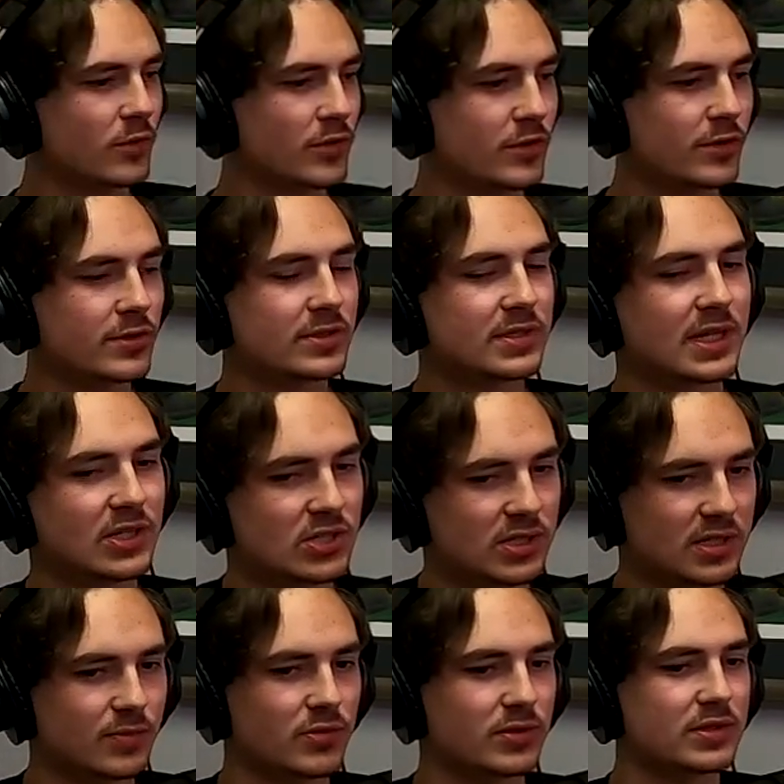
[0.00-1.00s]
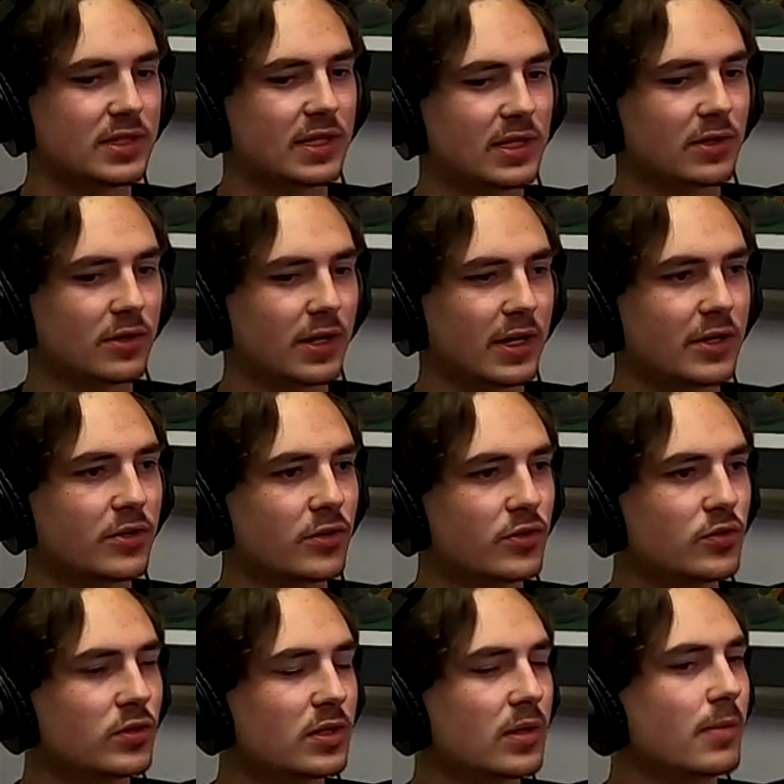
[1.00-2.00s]
With your session in particular, I know
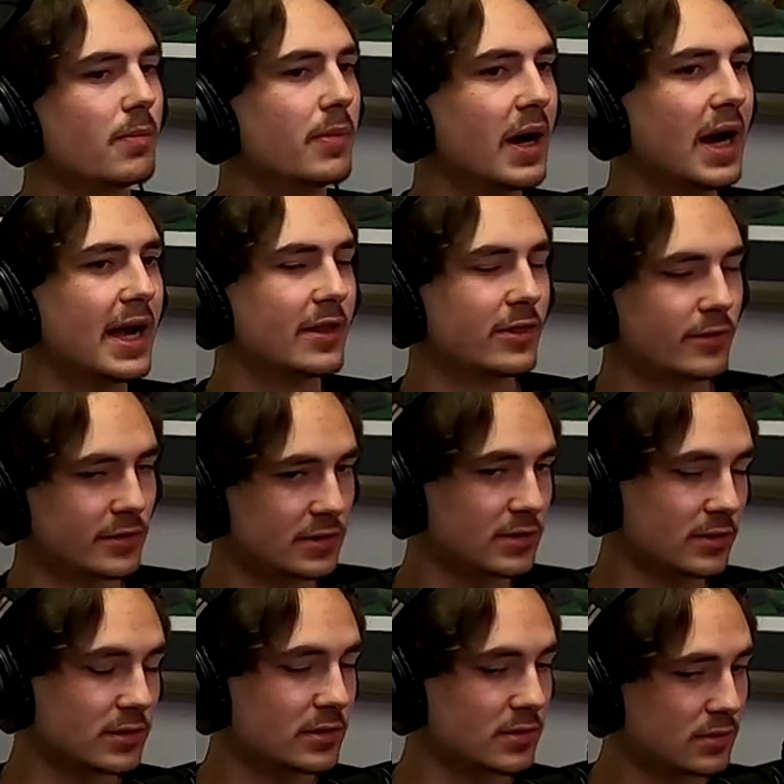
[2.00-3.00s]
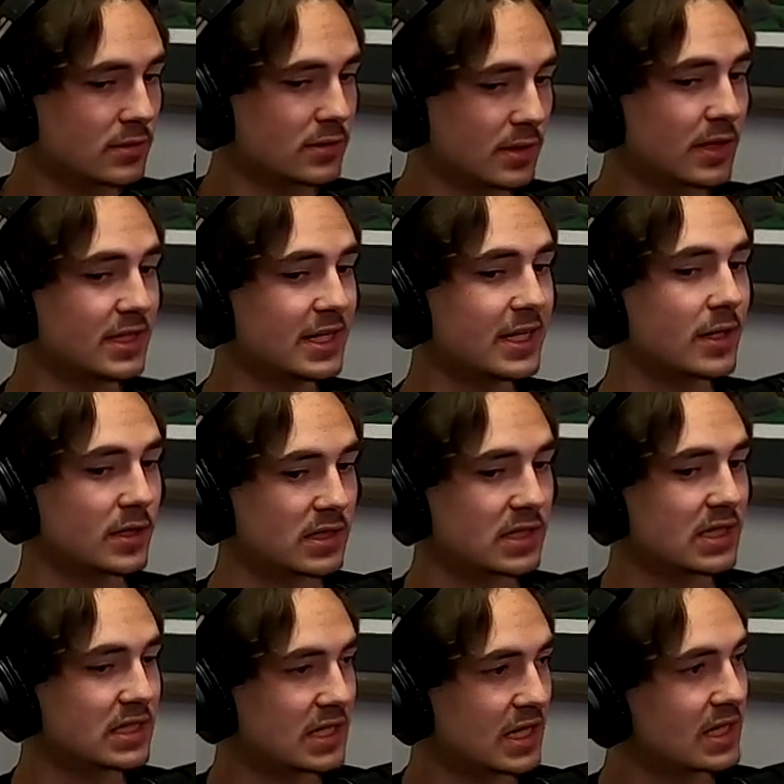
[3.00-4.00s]
you combined. There's there's the D L
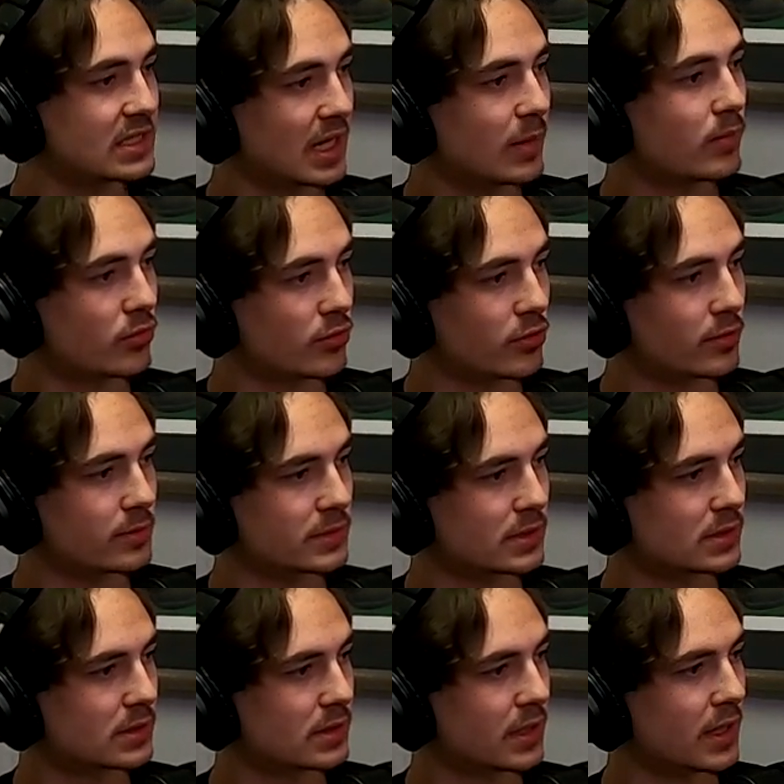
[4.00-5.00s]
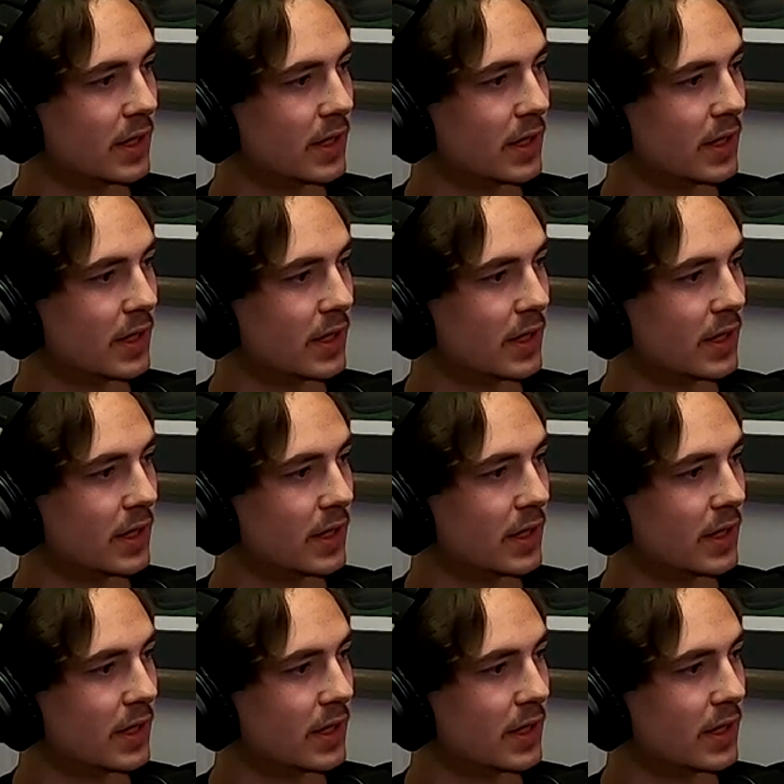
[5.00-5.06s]
Cs, Kids on Brooms.